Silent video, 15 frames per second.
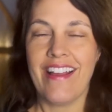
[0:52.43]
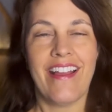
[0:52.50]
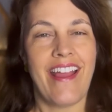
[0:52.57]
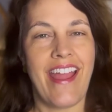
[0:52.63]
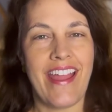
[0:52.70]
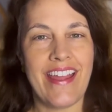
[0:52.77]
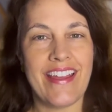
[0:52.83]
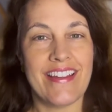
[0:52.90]

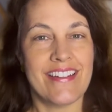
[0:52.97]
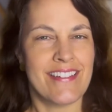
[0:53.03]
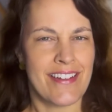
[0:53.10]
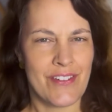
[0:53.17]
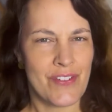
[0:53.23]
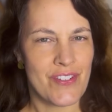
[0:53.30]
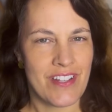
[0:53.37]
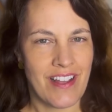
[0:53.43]
a
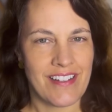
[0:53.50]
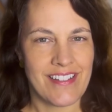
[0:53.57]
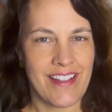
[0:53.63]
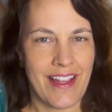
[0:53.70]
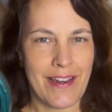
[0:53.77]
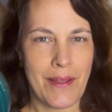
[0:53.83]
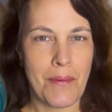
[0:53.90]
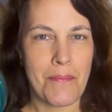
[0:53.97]
nitrous
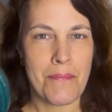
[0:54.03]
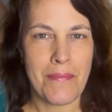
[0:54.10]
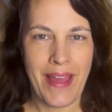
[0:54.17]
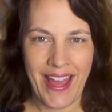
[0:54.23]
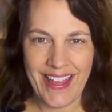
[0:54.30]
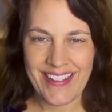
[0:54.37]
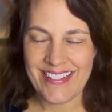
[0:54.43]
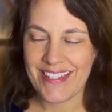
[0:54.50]
oxide
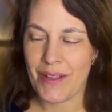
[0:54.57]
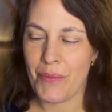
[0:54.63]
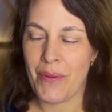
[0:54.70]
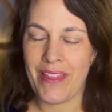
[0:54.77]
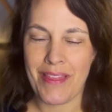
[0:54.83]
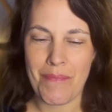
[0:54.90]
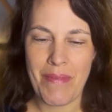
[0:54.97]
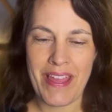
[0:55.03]
mask
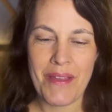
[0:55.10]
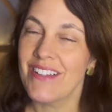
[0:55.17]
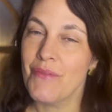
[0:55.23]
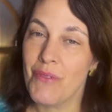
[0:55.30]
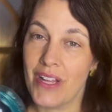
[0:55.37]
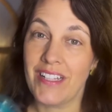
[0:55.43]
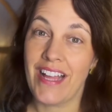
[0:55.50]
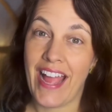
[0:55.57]
with me,
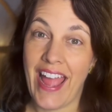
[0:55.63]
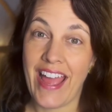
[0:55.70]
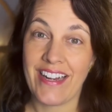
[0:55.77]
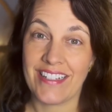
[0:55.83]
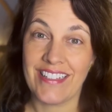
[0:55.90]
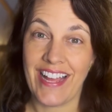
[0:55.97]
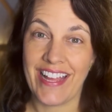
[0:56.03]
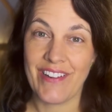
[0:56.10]
well, I had a
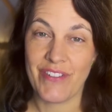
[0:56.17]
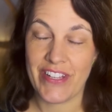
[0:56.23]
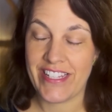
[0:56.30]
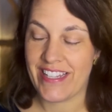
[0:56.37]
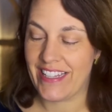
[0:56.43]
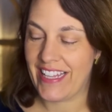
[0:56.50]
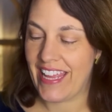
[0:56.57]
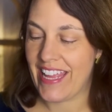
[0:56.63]
client
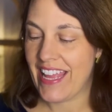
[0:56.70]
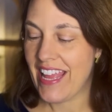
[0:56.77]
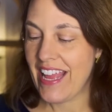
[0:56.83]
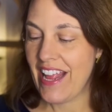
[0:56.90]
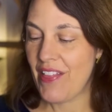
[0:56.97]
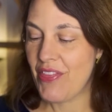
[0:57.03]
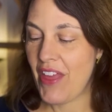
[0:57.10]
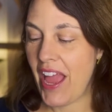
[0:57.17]
recently
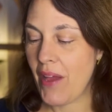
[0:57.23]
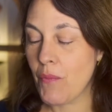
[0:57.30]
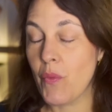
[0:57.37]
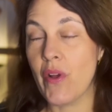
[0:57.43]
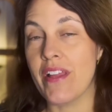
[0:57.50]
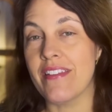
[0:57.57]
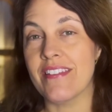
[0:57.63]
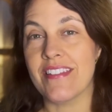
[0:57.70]
that
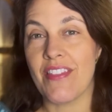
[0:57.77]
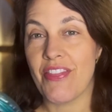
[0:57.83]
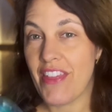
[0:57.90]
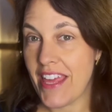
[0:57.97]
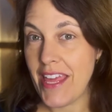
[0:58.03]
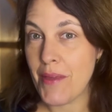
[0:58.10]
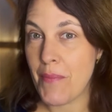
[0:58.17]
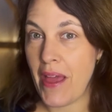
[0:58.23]
was
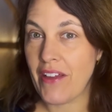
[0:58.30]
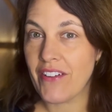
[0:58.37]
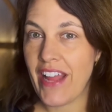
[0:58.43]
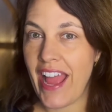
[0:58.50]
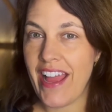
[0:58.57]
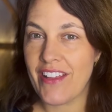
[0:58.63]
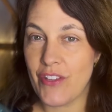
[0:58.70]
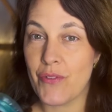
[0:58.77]
thinking about
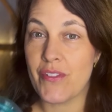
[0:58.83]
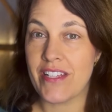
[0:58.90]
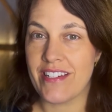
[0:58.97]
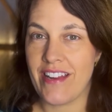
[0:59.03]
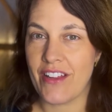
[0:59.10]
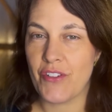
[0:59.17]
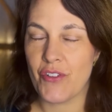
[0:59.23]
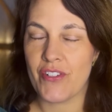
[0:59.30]
using
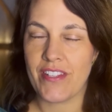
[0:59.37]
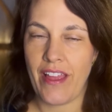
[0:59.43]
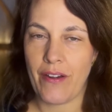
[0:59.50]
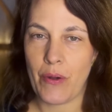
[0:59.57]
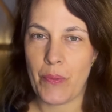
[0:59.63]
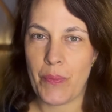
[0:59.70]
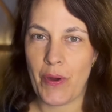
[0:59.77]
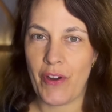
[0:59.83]
nitrous at
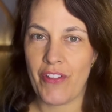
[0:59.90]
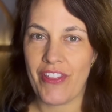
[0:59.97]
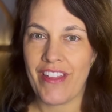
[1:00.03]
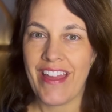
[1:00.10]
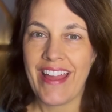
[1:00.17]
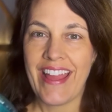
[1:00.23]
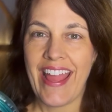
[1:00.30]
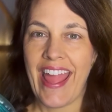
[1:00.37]
her birth,
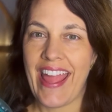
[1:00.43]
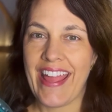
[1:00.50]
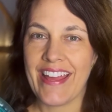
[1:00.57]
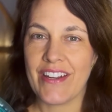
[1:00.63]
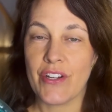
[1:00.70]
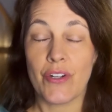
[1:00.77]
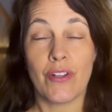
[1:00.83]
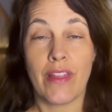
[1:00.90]

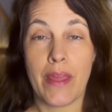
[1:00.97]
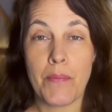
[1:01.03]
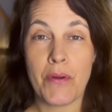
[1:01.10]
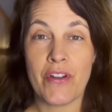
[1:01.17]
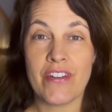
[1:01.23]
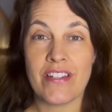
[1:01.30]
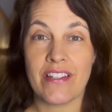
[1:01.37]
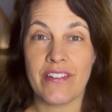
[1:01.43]
and her labor
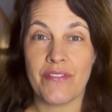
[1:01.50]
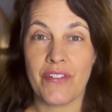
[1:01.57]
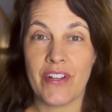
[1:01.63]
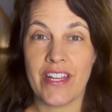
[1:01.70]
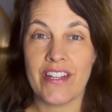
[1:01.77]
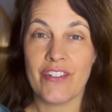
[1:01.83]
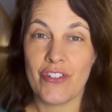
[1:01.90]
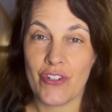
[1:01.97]
and
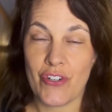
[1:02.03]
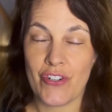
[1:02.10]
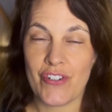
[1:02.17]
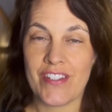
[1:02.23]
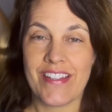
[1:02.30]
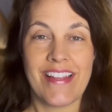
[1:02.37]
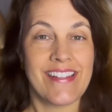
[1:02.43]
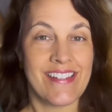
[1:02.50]
delivery
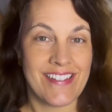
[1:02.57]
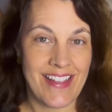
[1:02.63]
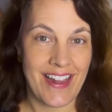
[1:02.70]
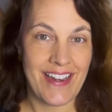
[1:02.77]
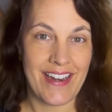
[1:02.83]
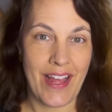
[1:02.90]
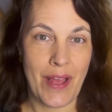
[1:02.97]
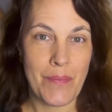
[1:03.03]
nurse set
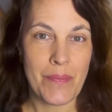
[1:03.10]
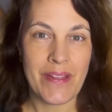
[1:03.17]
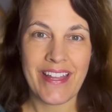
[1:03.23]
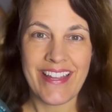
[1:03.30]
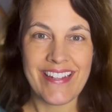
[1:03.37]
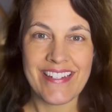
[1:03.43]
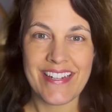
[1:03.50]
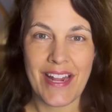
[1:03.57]
it up.
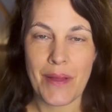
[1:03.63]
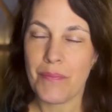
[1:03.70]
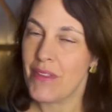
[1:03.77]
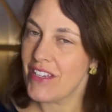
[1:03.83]
Ended up that